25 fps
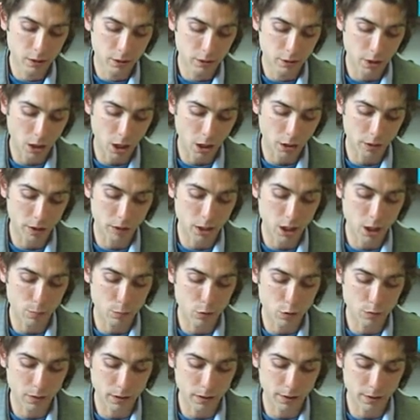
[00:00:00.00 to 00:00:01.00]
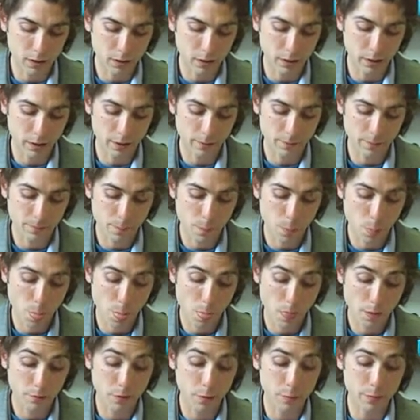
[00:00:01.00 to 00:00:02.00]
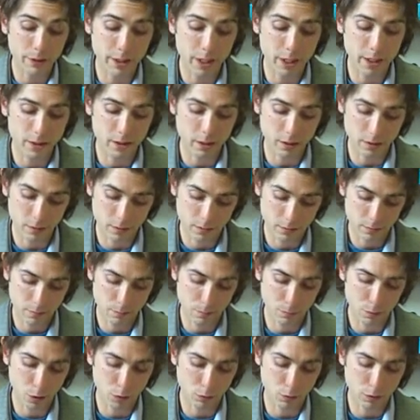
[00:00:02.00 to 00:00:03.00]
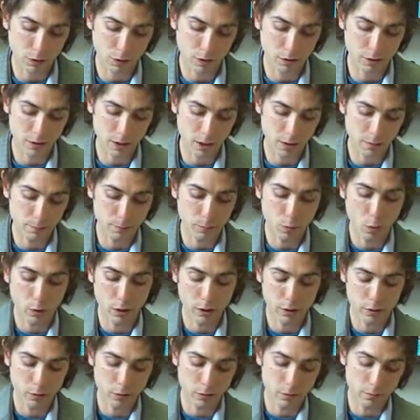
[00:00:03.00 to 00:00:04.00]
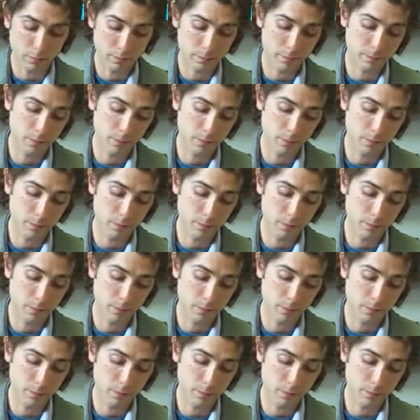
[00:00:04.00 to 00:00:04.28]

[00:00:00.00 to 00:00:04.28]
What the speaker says: John did not move instantly. From the kitchen, Mark Richards said, pointing to them.